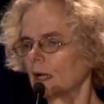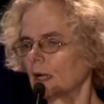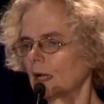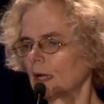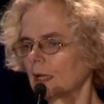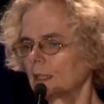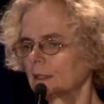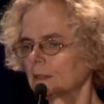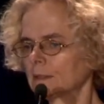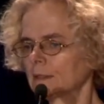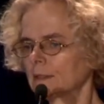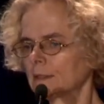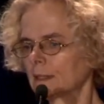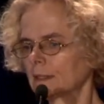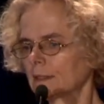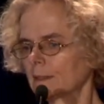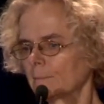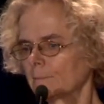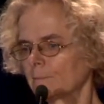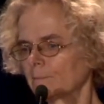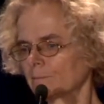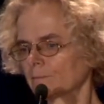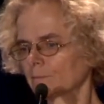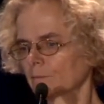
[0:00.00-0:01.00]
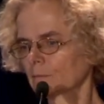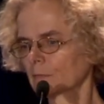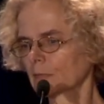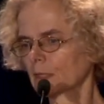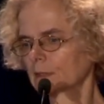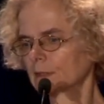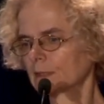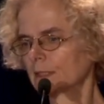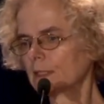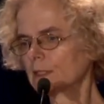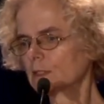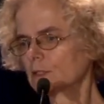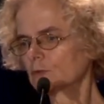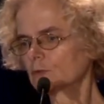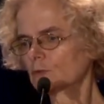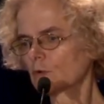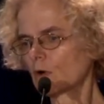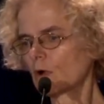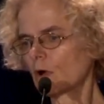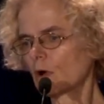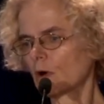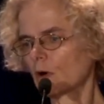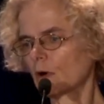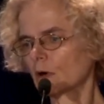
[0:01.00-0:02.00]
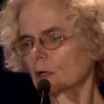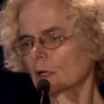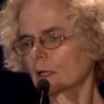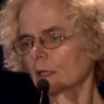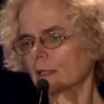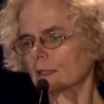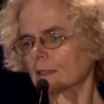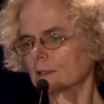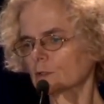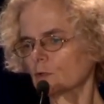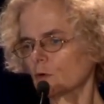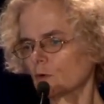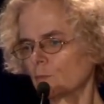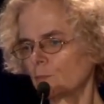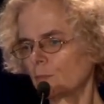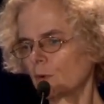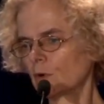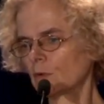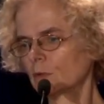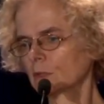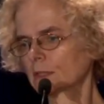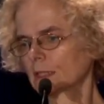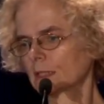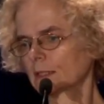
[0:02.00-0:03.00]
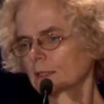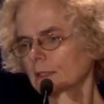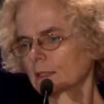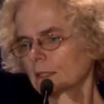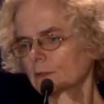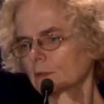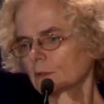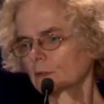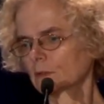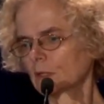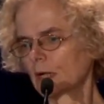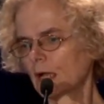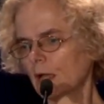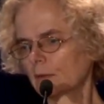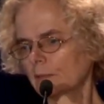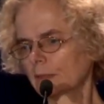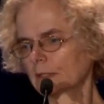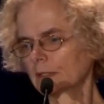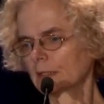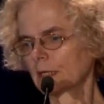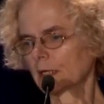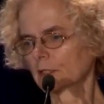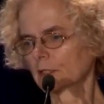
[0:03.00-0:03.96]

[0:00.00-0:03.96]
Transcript: And this drug is so potent, and you have it